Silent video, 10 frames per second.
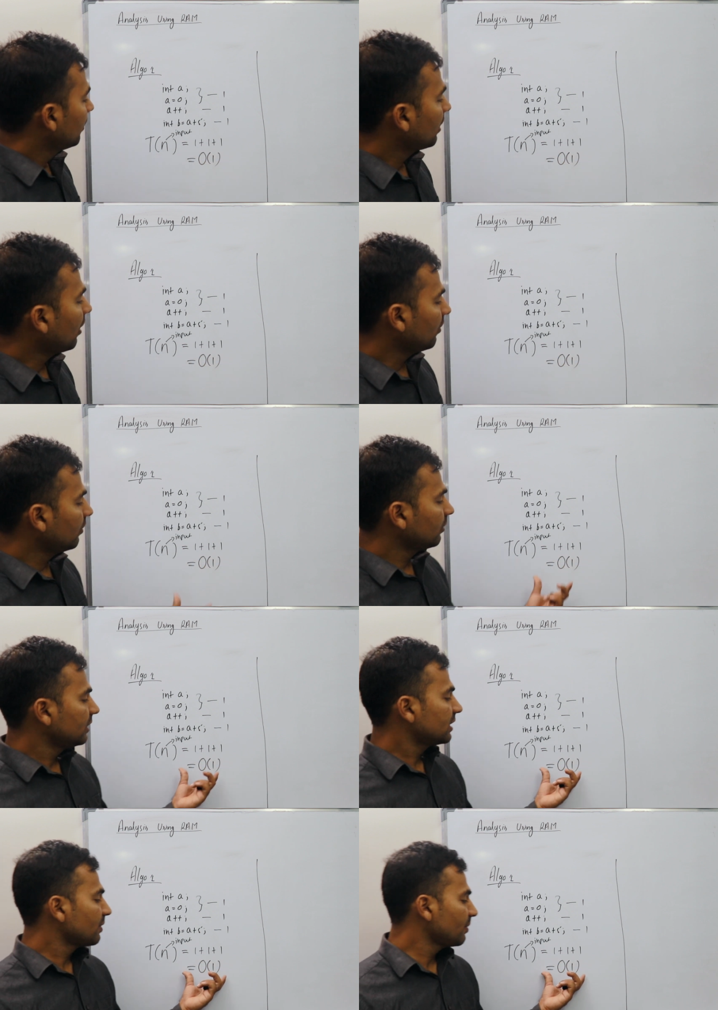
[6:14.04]
Now
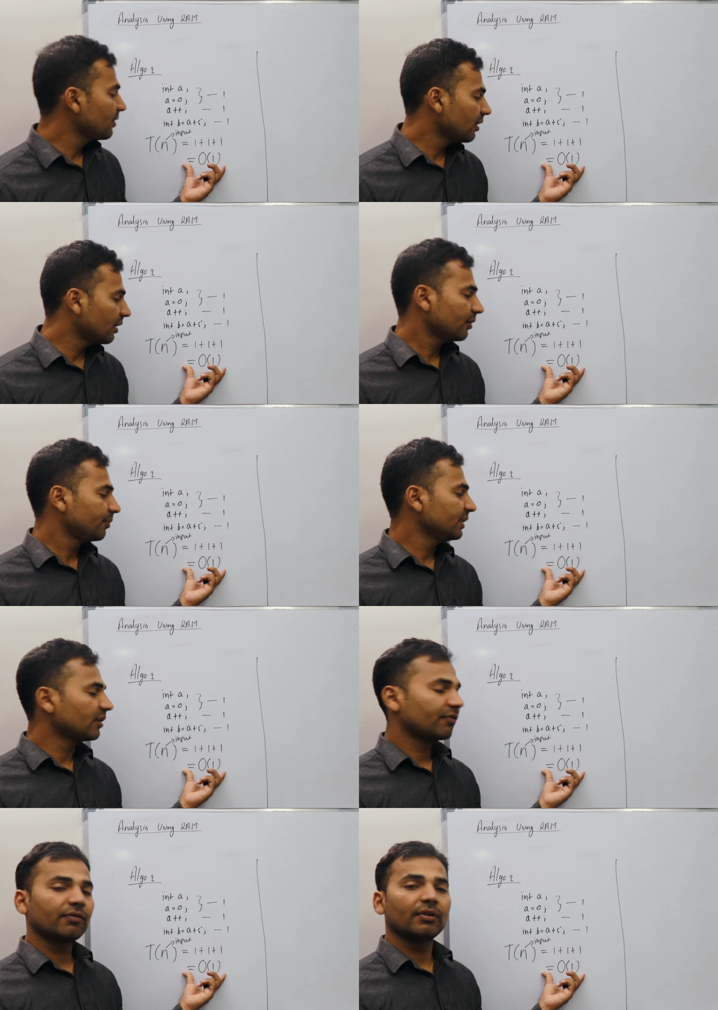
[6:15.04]
this may be a bit
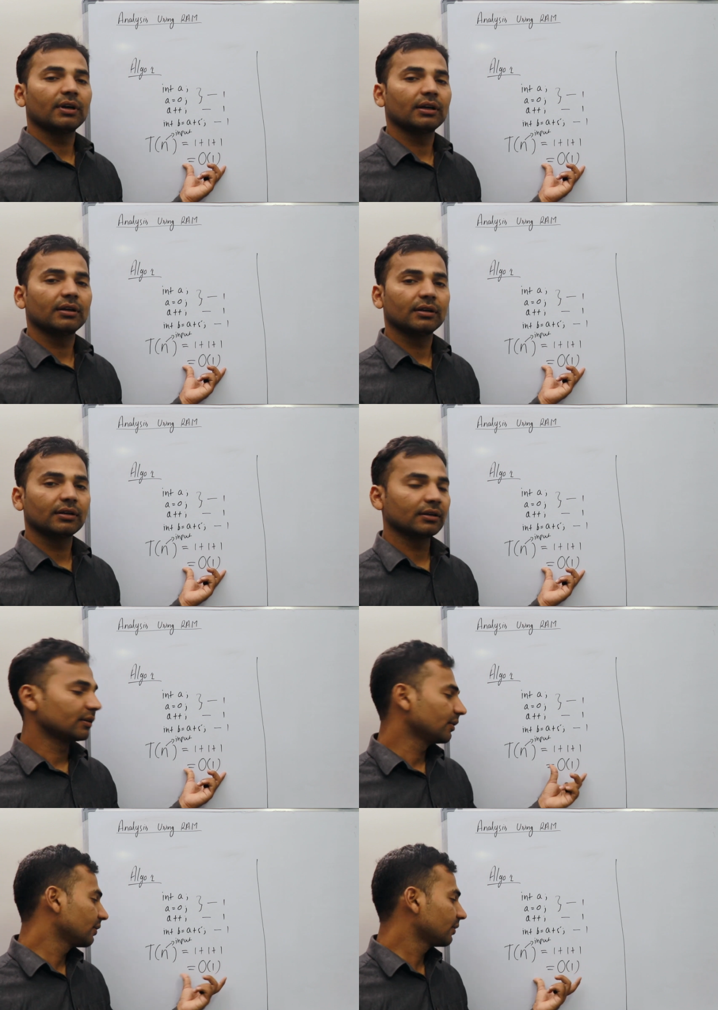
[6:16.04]

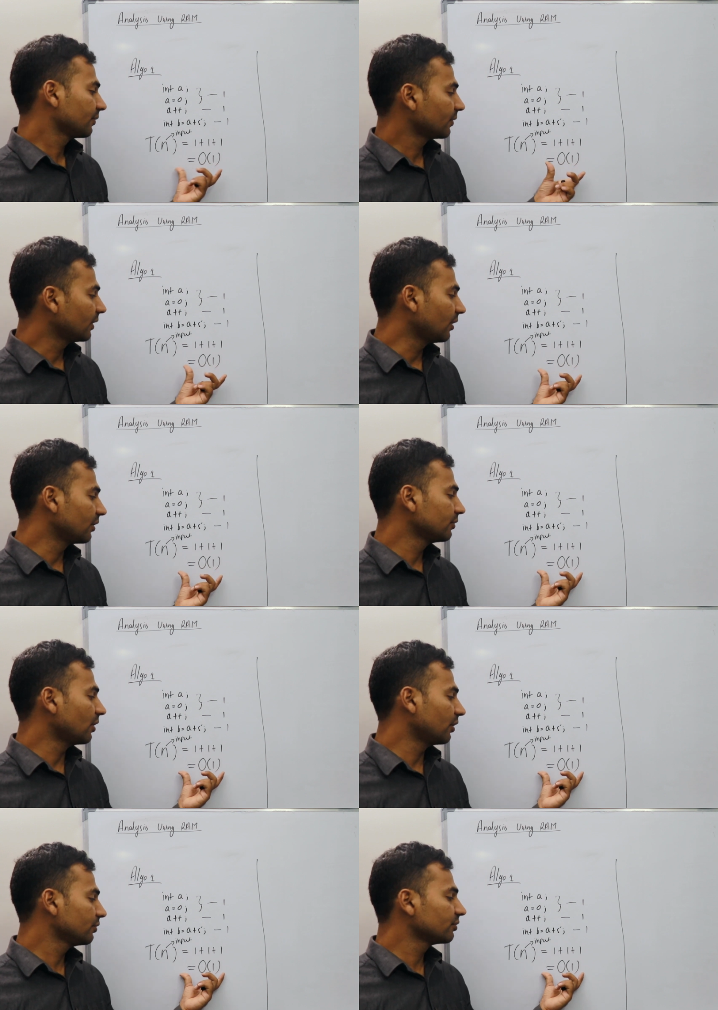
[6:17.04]
of
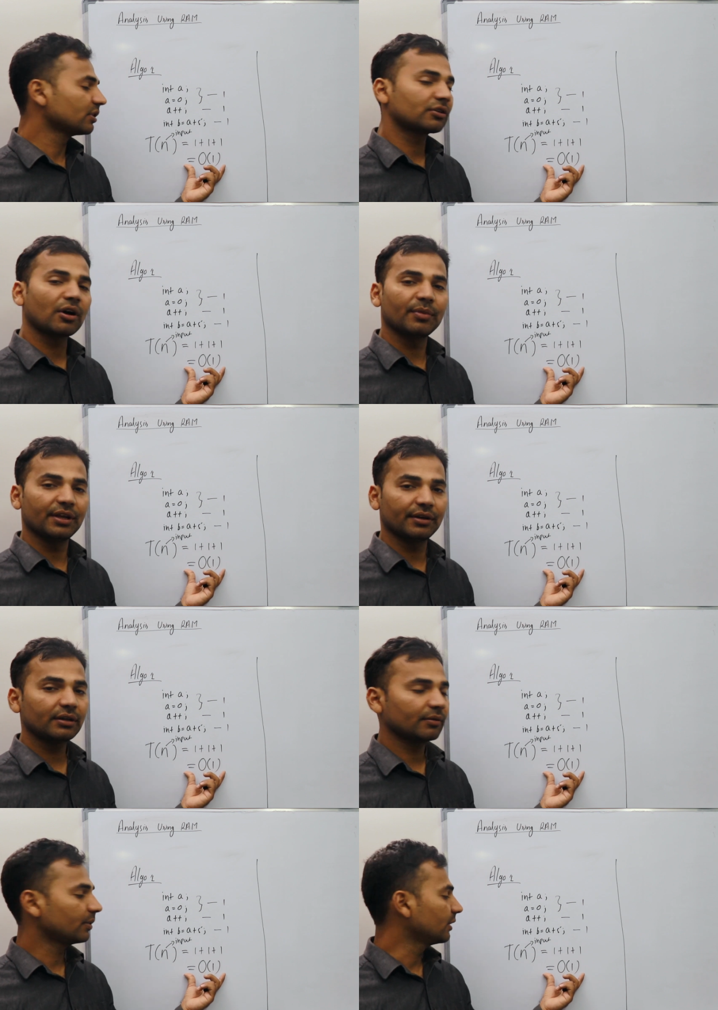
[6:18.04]
unusual term
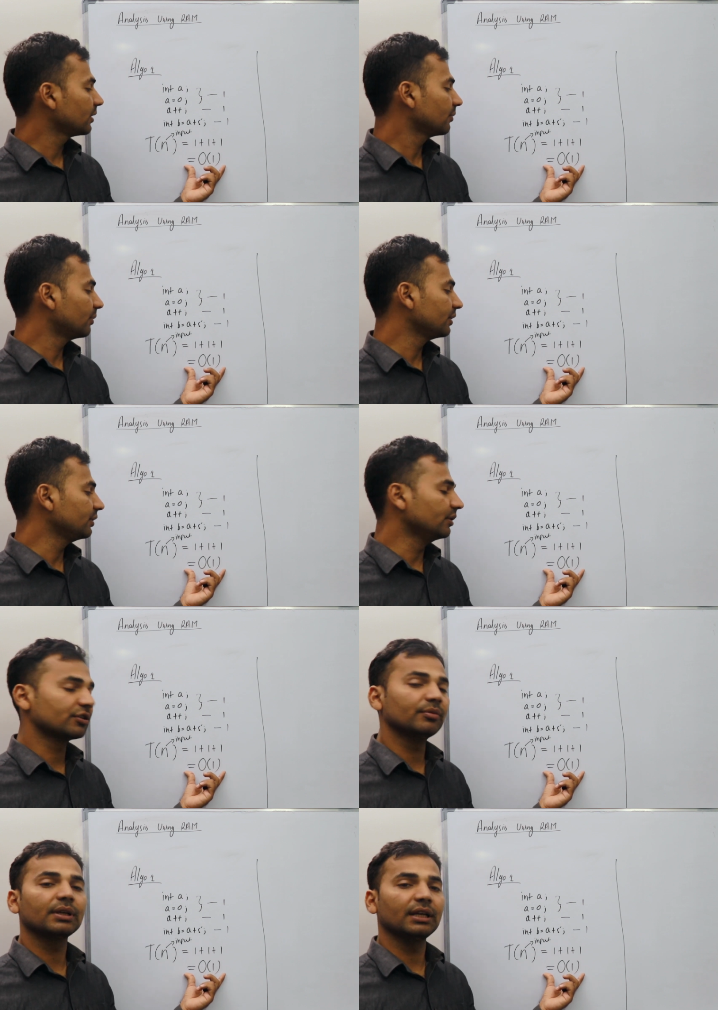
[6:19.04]
here, but this
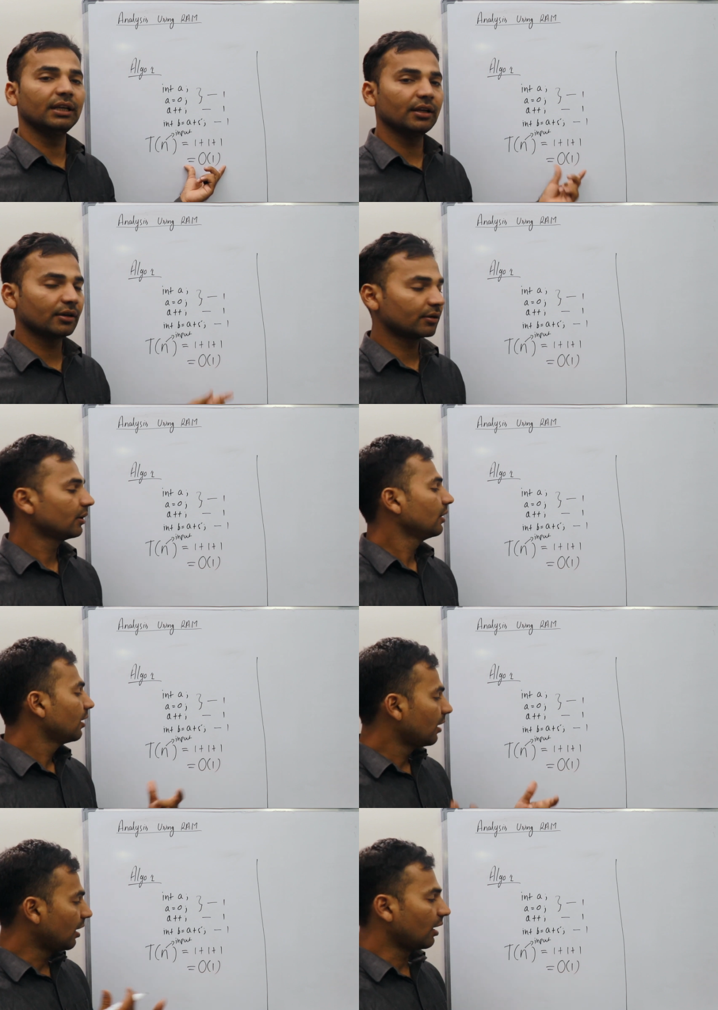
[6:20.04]
will be clear
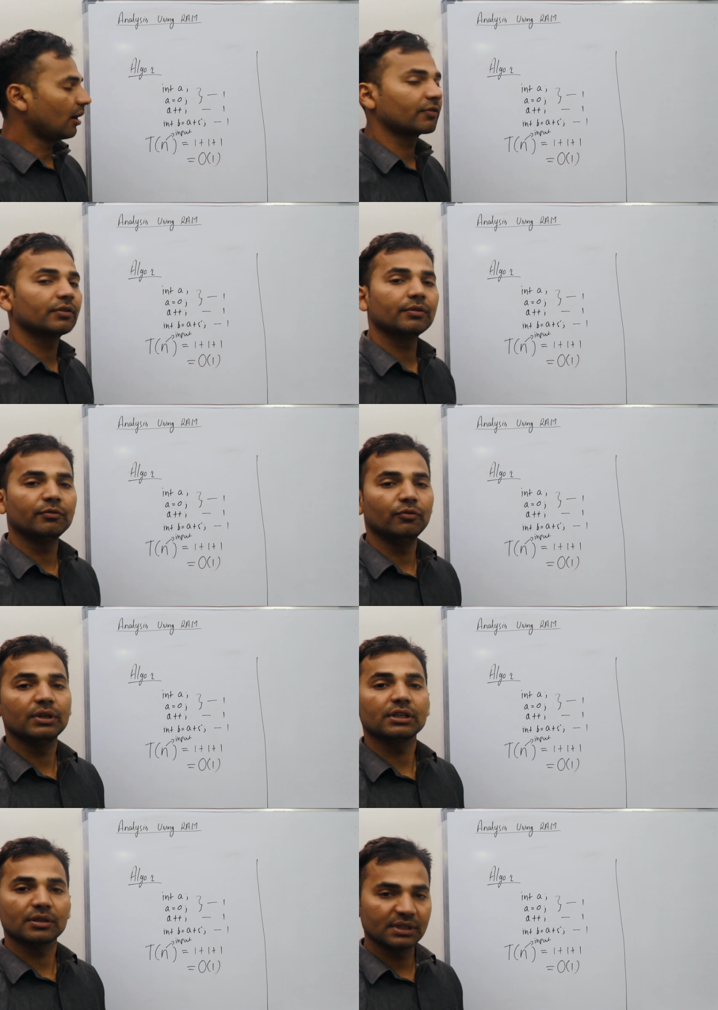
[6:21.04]
after
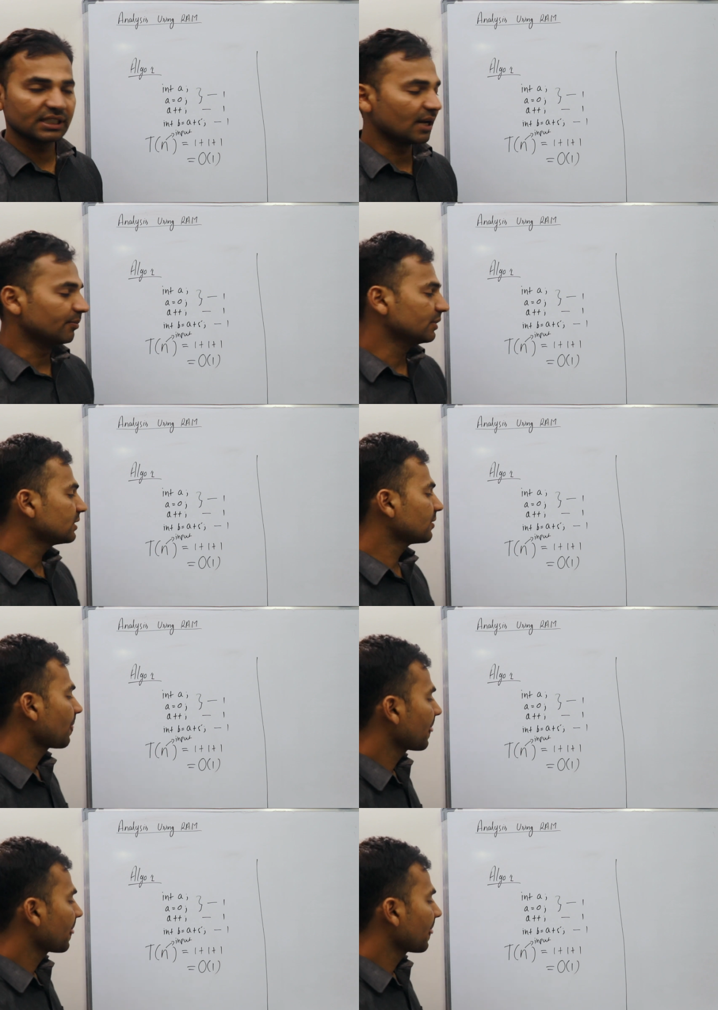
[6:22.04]
doing some examples.